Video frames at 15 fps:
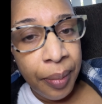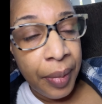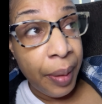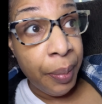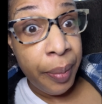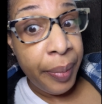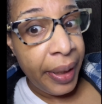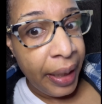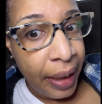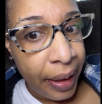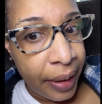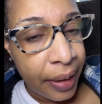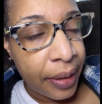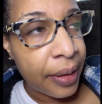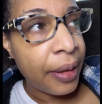I'm going to be
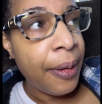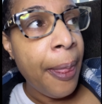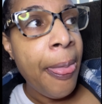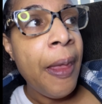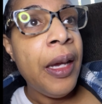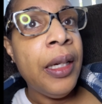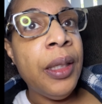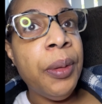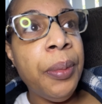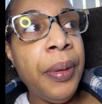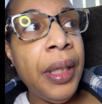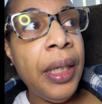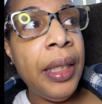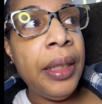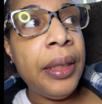honest.
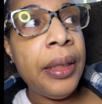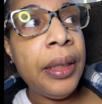But